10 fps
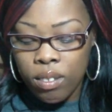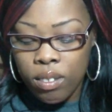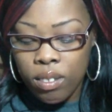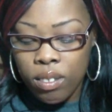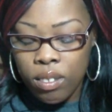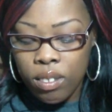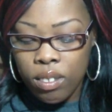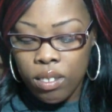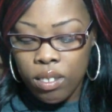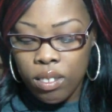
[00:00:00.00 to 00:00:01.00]

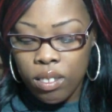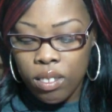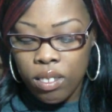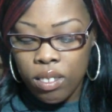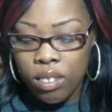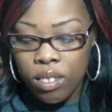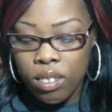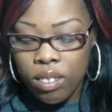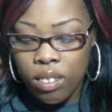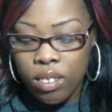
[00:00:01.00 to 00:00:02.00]

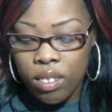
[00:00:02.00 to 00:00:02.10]
(silence)